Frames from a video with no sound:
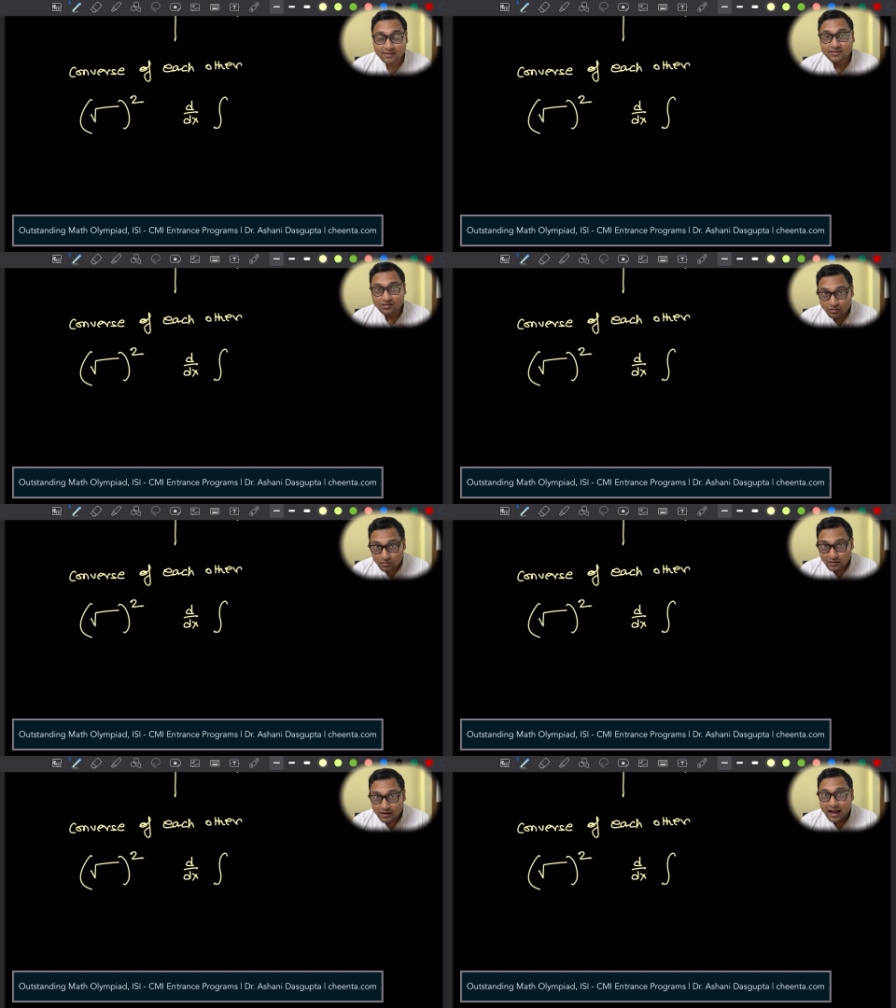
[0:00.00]

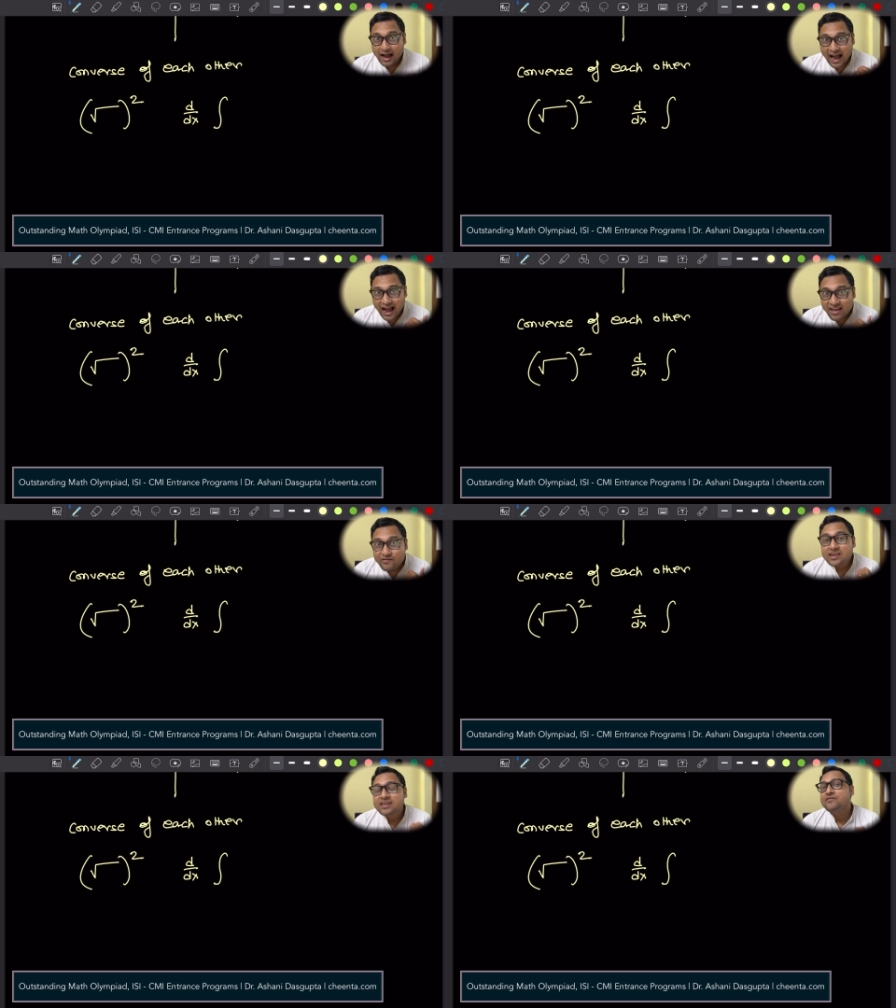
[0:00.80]
So I
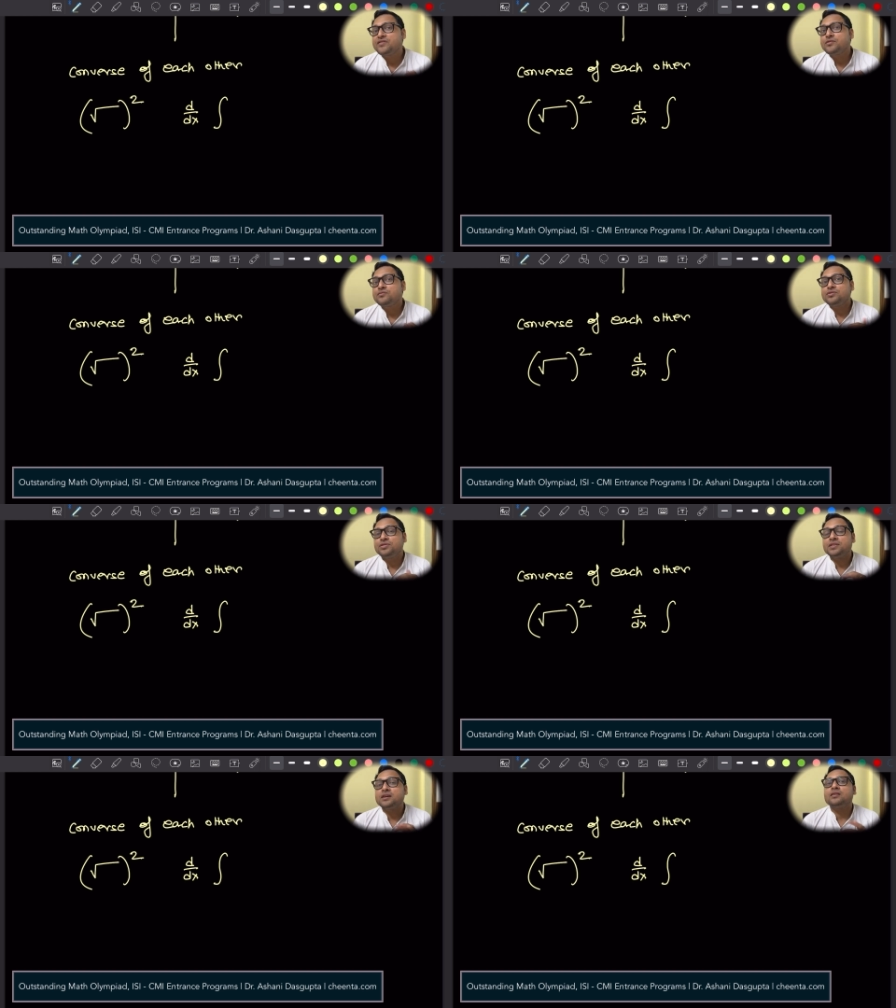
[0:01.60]
will give you
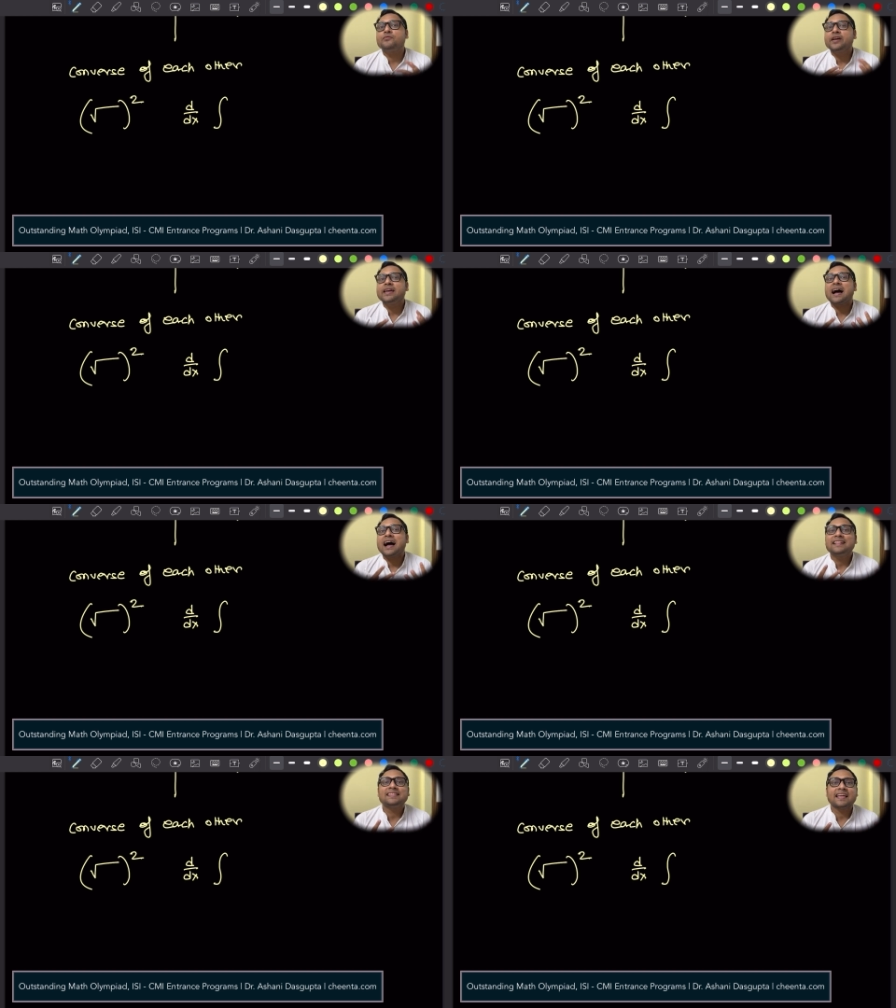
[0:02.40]
the way
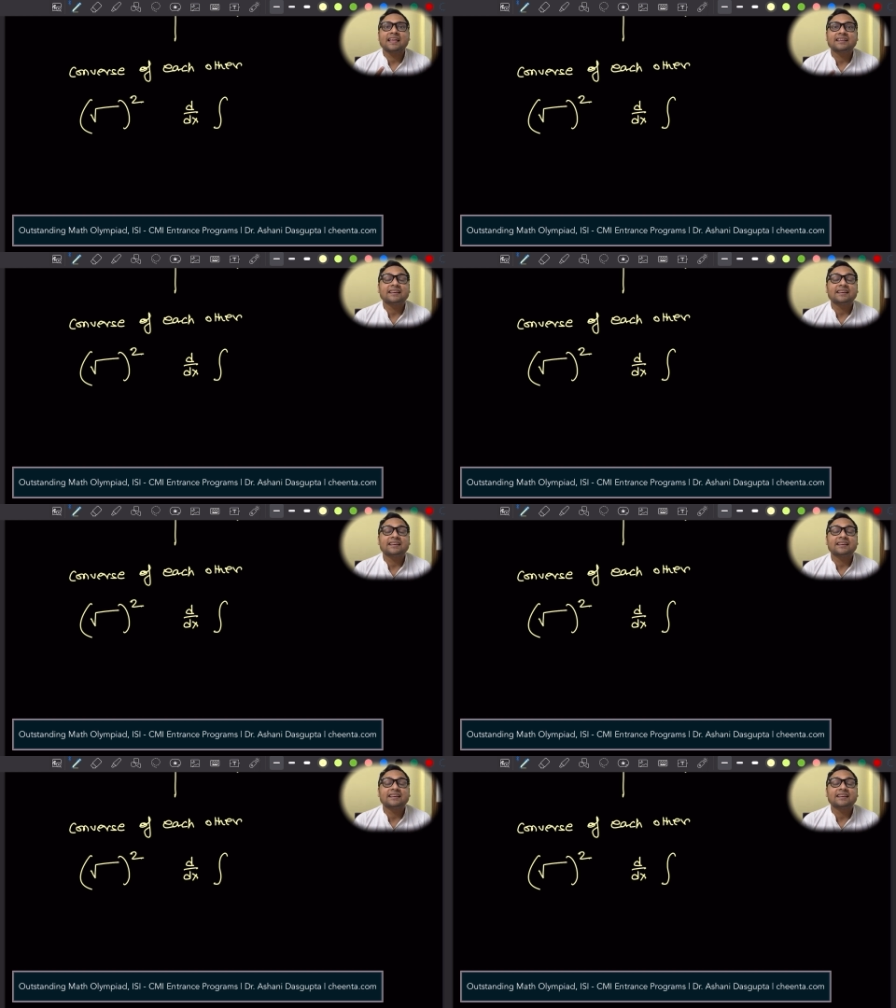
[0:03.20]
I think